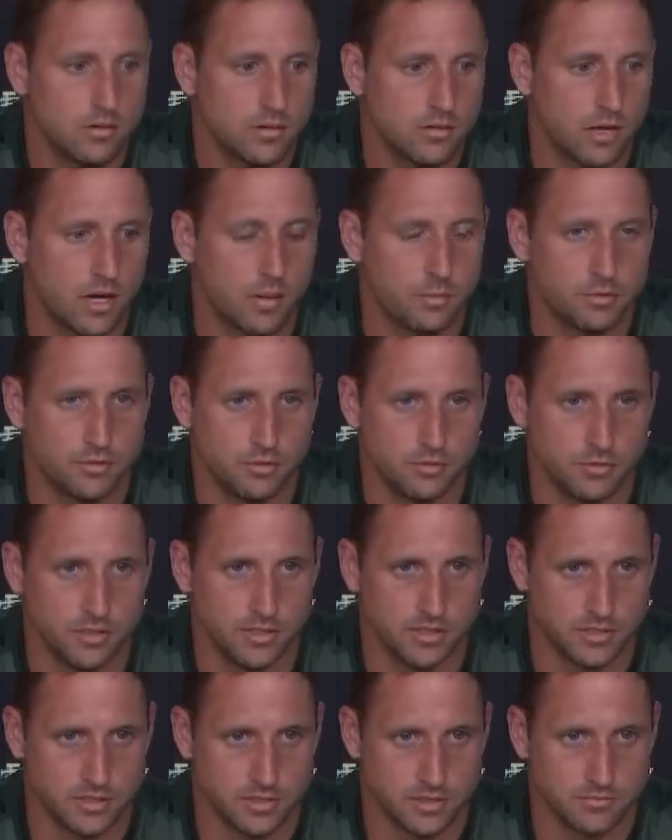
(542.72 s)
the
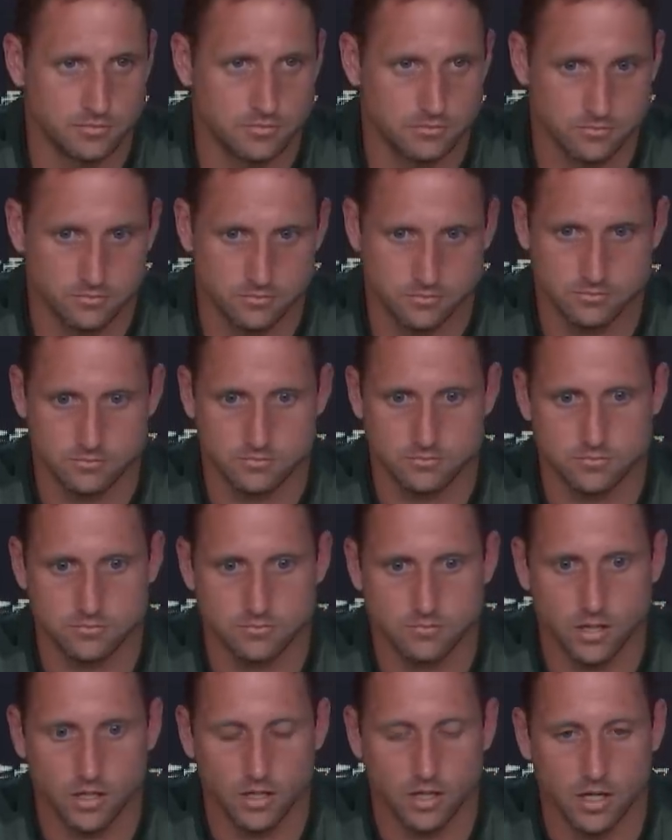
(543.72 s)
opportunities,
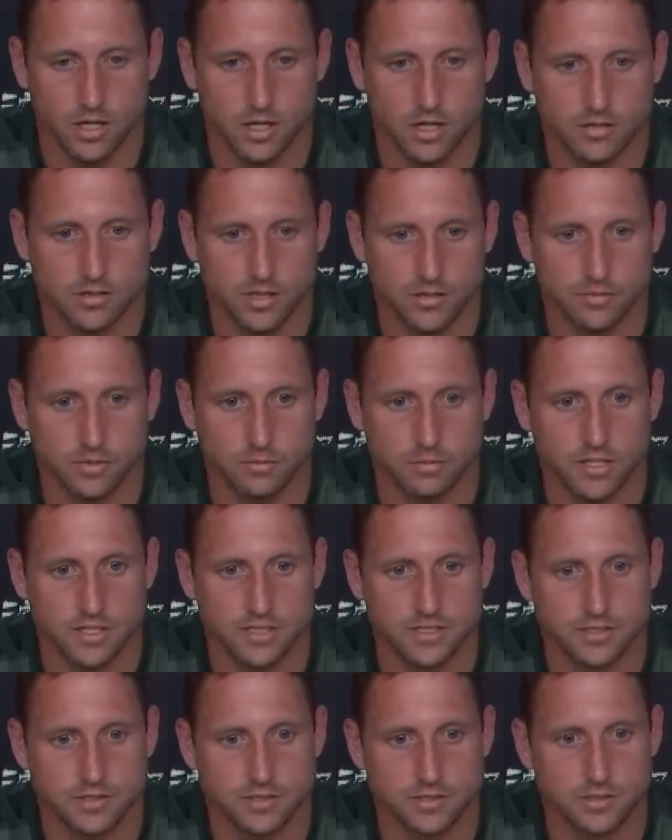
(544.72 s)
uh, definitely blessed.